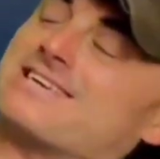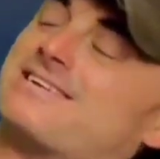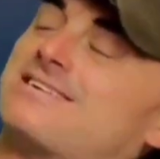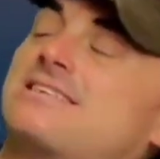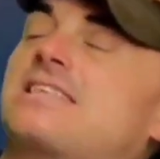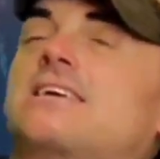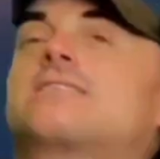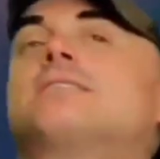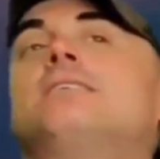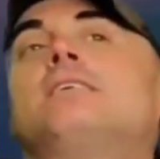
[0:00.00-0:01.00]
bro. Like,
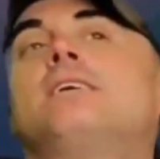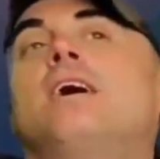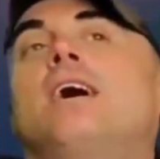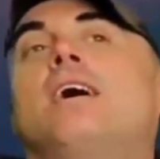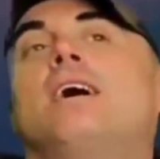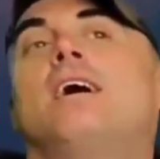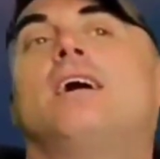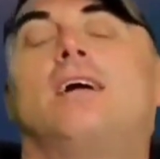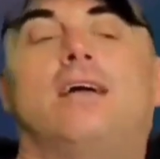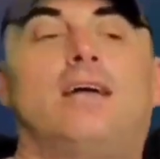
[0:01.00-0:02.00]
we can't even take care of
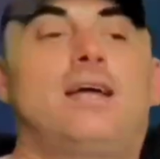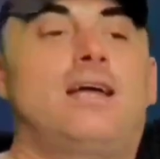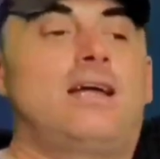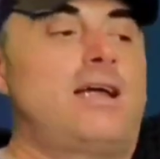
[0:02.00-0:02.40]
veterans in this